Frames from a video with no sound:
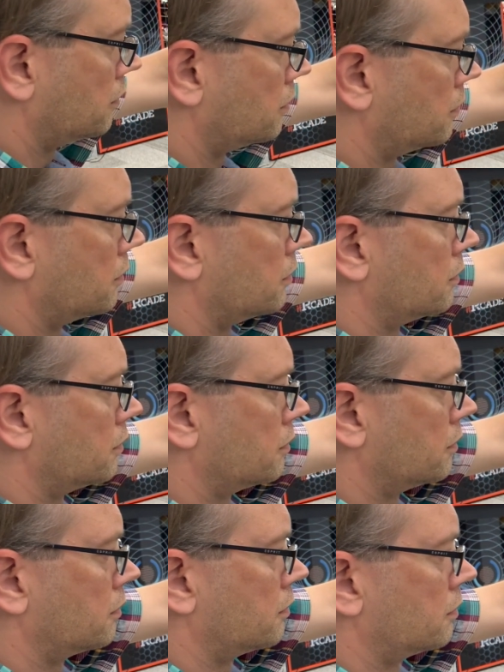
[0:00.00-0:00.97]
way,
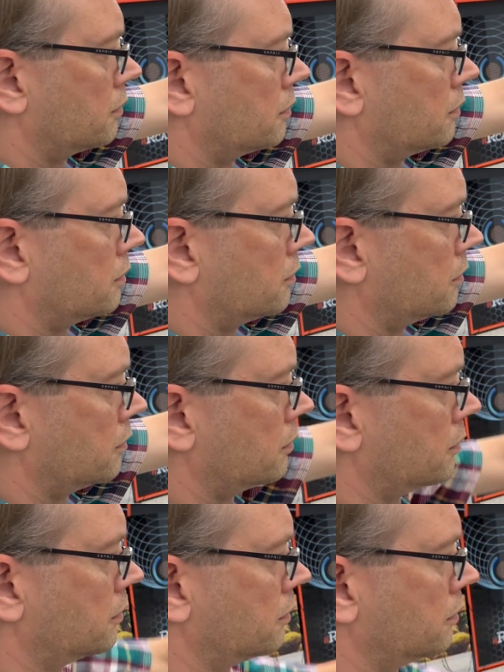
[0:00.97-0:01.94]
and you
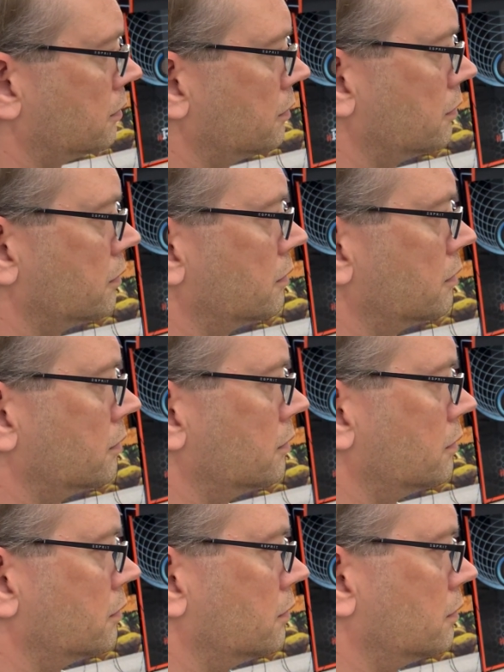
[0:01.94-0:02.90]
can
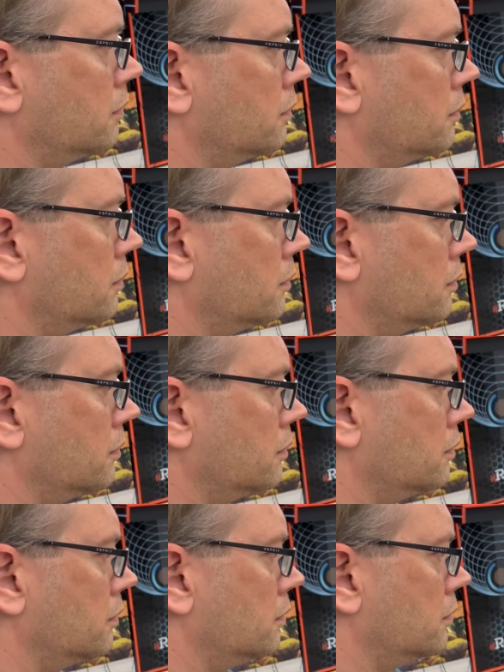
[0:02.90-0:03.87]
use that lead
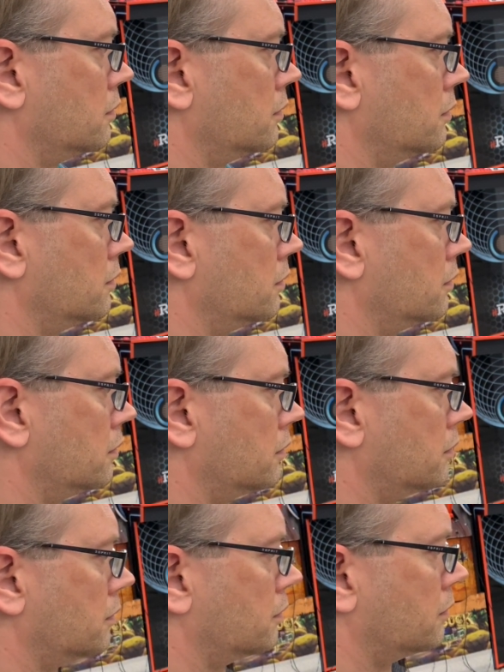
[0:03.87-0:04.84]

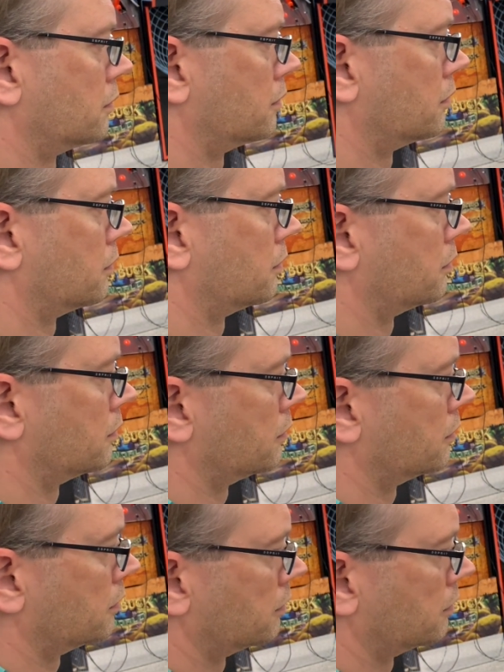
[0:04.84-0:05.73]
part of the vinyl to